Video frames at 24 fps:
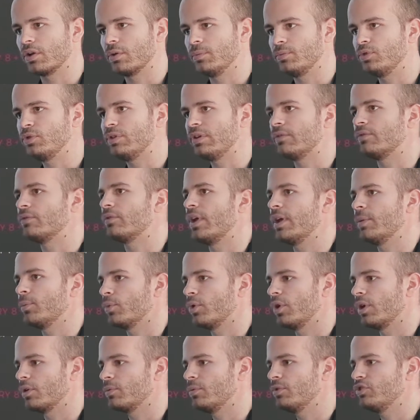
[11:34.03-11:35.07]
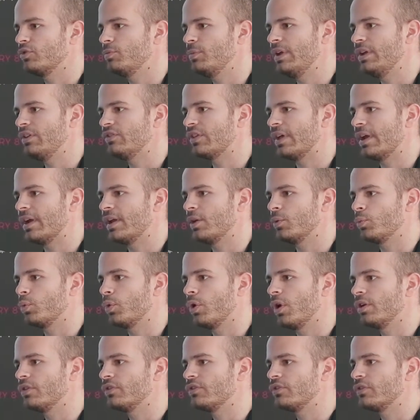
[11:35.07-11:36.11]
computing framework, which means that it
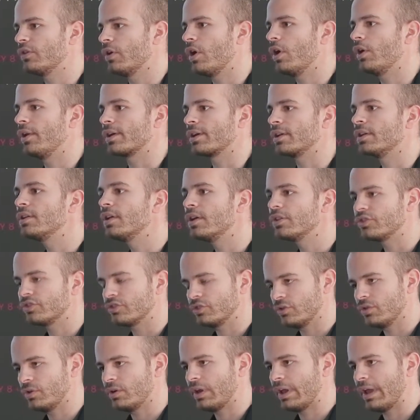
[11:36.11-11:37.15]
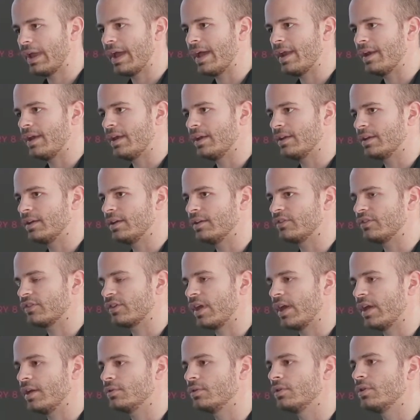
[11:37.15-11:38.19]
runs on a cluster and it can
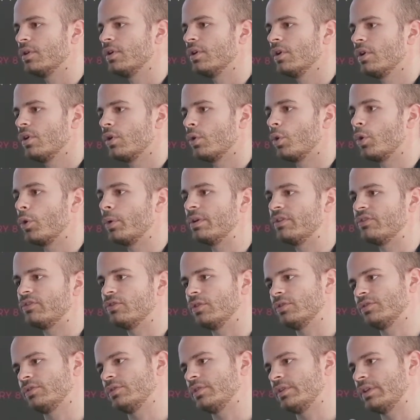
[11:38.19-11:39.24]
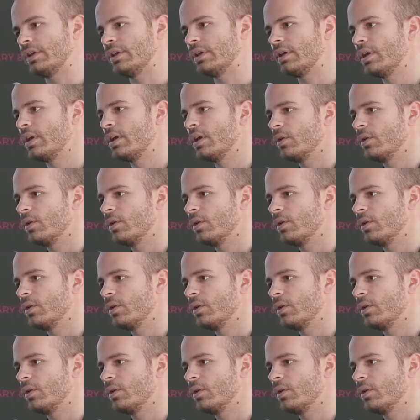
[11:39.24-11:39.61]
scale horizontally,